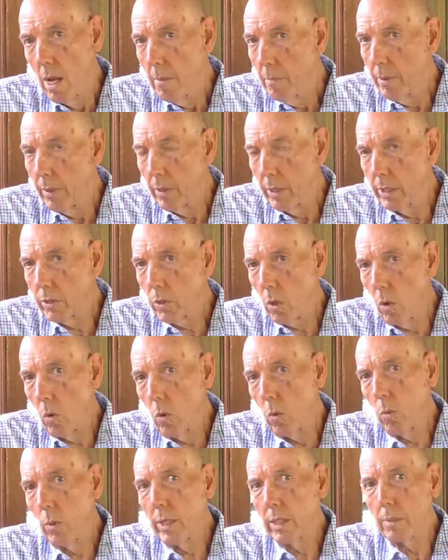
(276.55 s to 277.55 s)
but it's
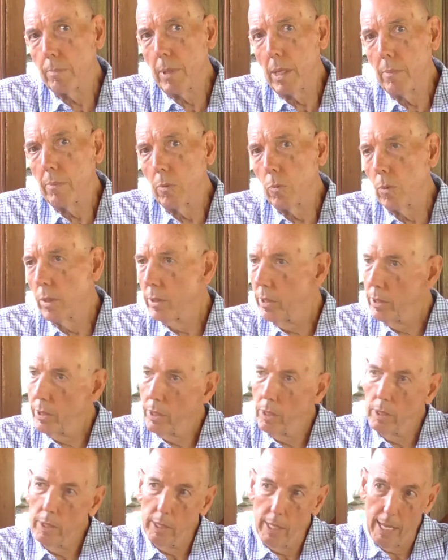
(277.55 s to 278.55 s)
always people wanting
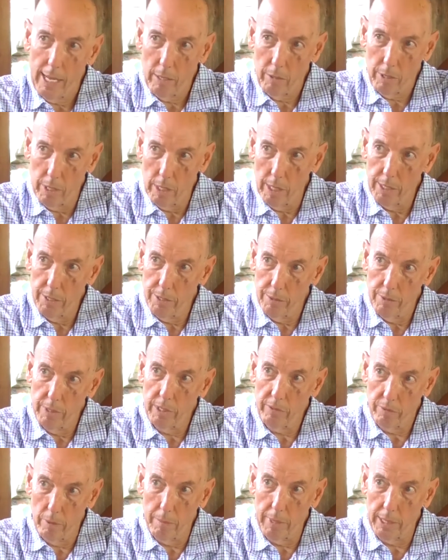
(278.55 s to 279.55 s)
to learn, how can I do
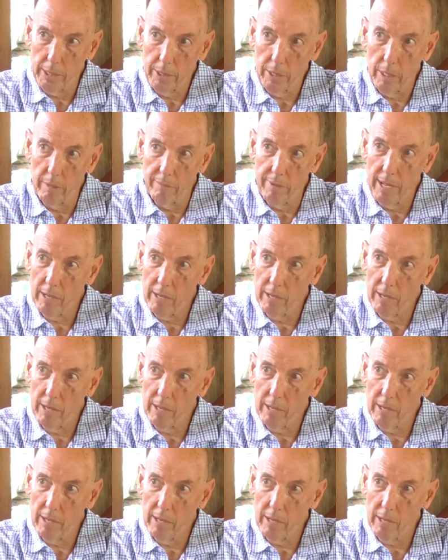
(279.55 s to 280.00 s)
this for myself?